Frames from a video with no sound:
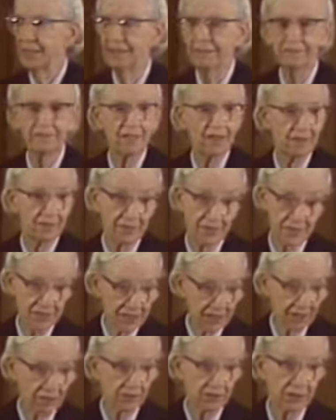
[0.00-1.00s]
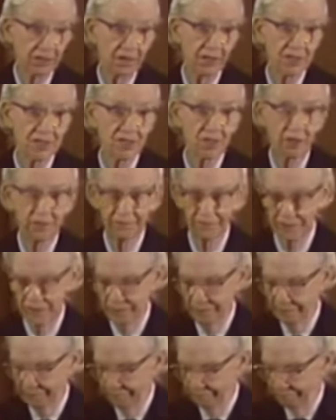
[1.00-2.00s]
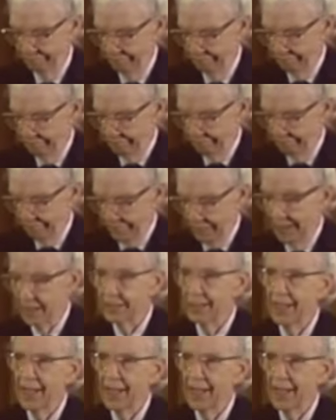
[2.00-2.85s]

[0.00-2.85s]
have down in the secretary's office. The